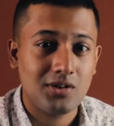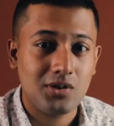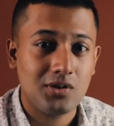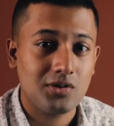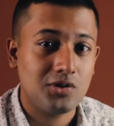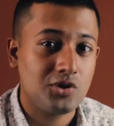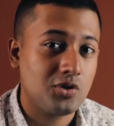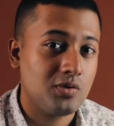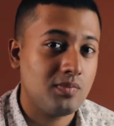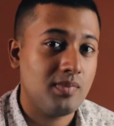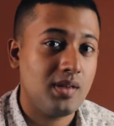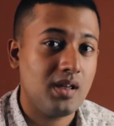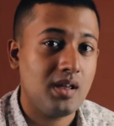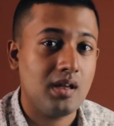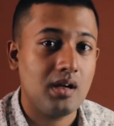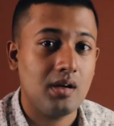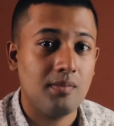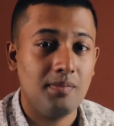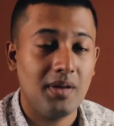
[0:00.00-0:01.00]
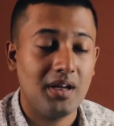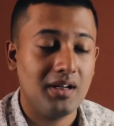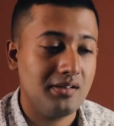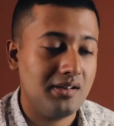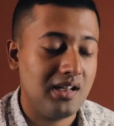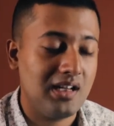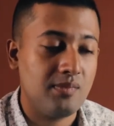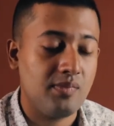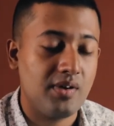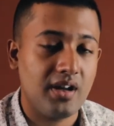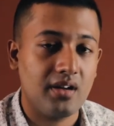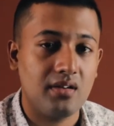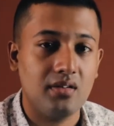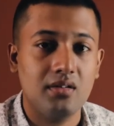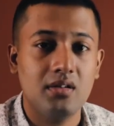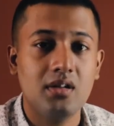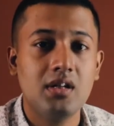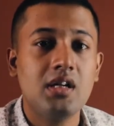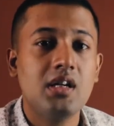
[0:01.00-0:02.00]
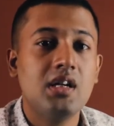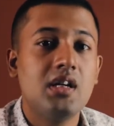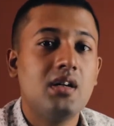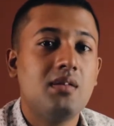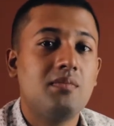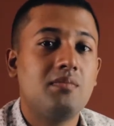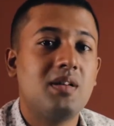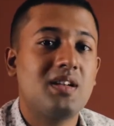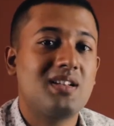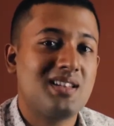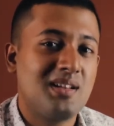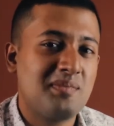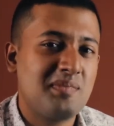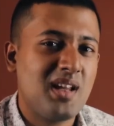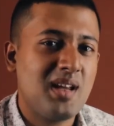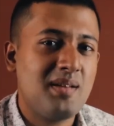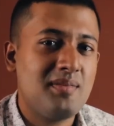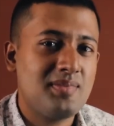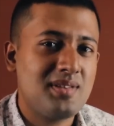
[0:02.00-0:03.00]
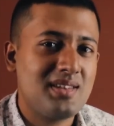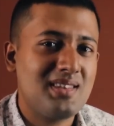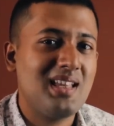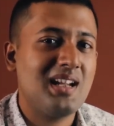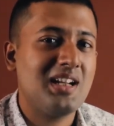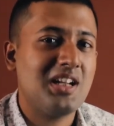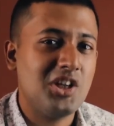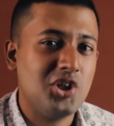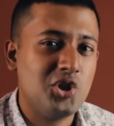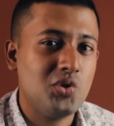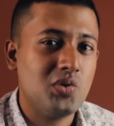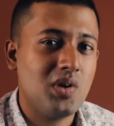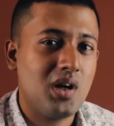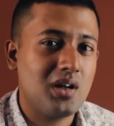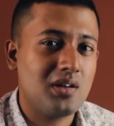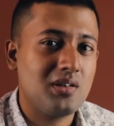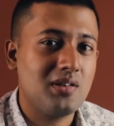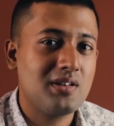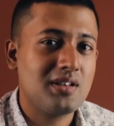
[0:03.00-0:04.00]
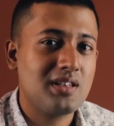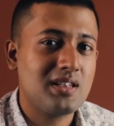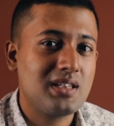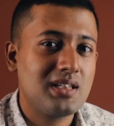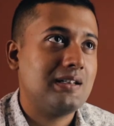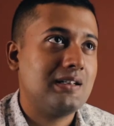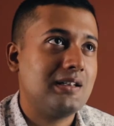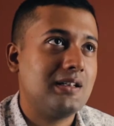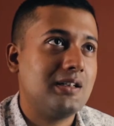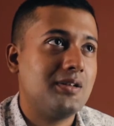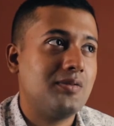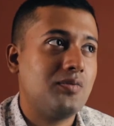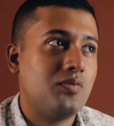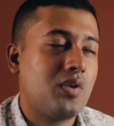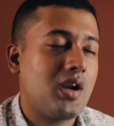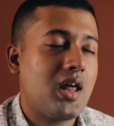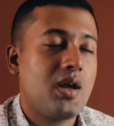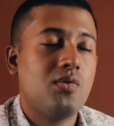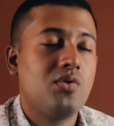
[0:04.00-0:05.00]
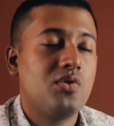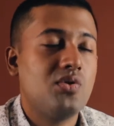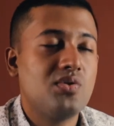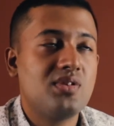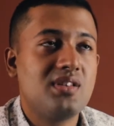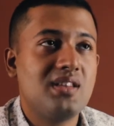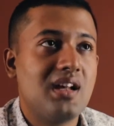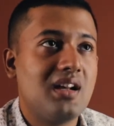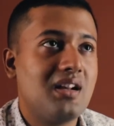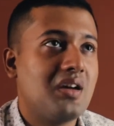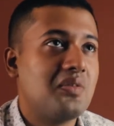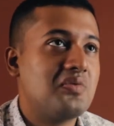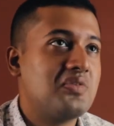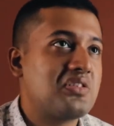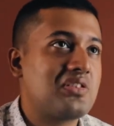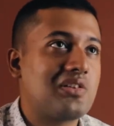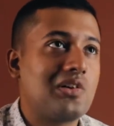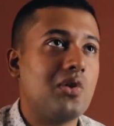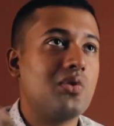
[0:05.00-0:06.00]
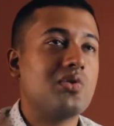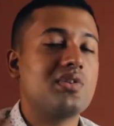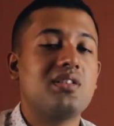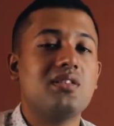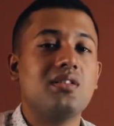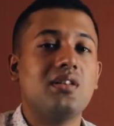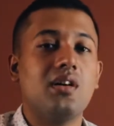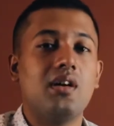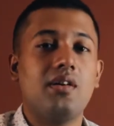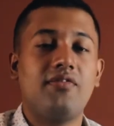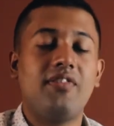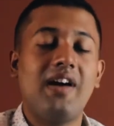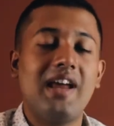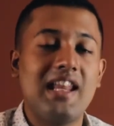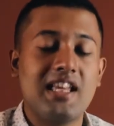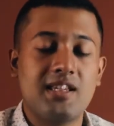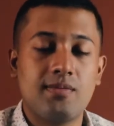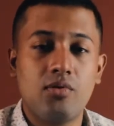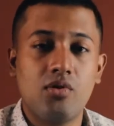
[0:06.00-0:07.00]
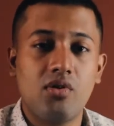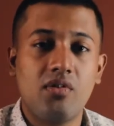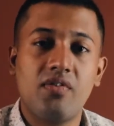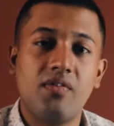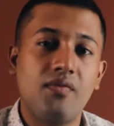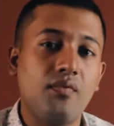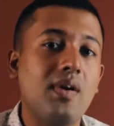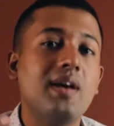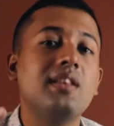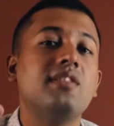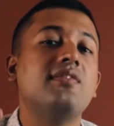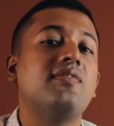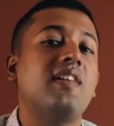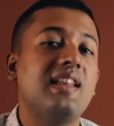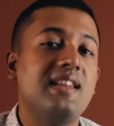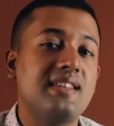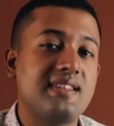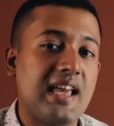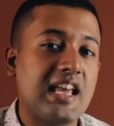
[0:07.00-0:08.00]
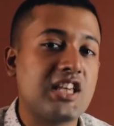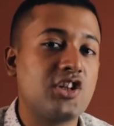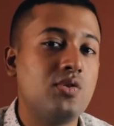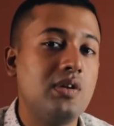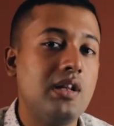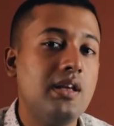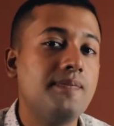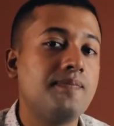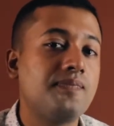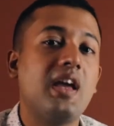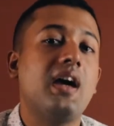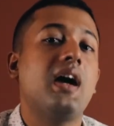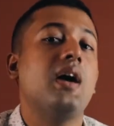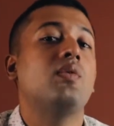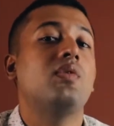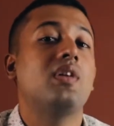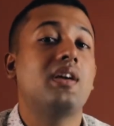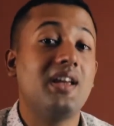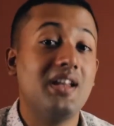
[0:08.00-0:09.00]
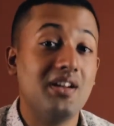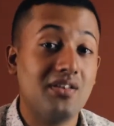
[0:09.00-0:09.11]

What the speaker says: it shouldn't be a big deal breaker. But sometimes that issue occurs. What I would do is that I would just close the file explorer from where the file is actually. I would again